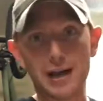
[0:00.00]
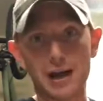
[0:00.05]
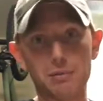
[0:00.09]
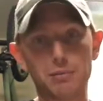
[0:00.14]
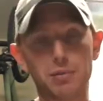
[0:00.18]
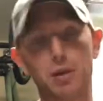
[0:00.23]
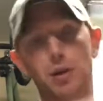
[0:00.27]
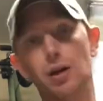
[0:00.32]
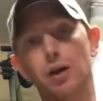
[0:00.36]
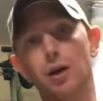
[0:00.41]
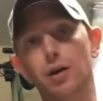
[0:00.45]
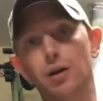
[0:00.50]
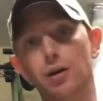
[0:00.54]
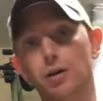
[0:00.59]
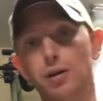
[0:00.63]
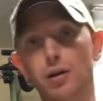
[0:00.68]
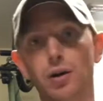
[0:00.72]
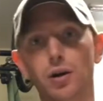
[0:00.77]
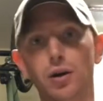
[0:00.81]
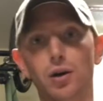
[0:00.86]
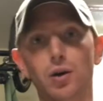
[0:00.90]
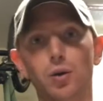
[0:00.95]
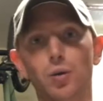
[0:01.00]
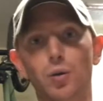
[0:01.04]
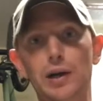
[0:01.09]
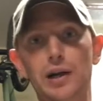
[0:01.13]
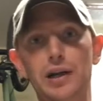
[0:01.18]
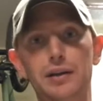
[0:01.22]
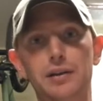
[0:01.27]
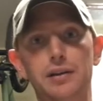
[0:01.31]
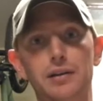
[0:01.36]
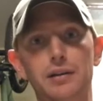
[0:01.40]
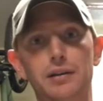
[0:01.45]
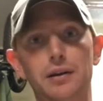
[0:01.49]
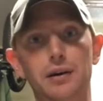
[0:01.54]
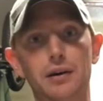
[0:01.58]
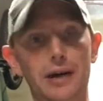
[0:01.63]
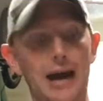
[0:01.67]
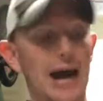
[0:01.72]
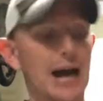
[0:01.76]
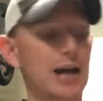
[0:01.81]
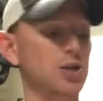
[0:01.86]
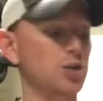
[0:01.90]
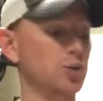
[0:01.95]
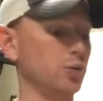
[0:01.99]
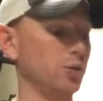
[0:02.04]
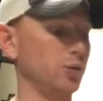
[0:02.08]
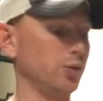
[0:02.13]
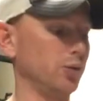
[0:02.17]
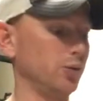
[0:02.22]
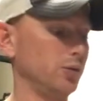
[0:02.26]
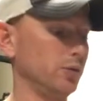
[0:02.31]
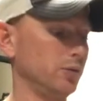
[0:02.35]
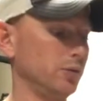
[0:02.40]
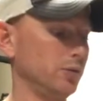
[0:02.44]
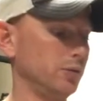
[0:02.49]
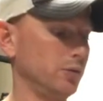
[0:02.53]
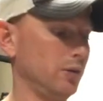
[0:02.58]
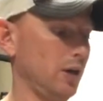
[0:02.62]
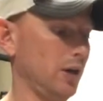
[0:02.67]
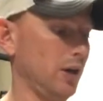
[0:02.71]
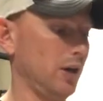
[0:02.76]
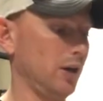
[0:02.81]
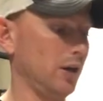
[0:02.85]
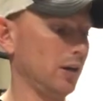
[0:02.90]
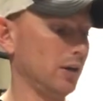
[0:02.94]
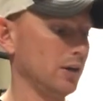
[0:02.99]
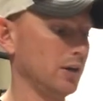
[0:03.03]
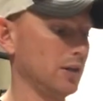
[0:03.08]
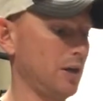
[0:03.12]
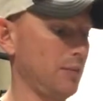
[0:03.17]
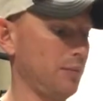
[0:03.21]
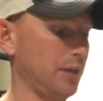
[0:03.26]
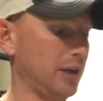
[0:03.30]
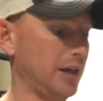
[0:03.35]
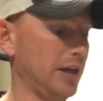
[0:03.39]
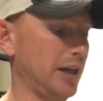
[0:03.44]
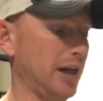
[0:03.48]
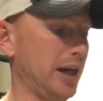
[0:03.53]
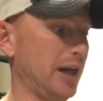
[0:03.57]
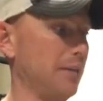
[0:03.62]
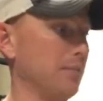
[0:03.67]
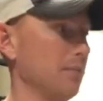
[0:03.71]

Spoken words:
below with their actual company name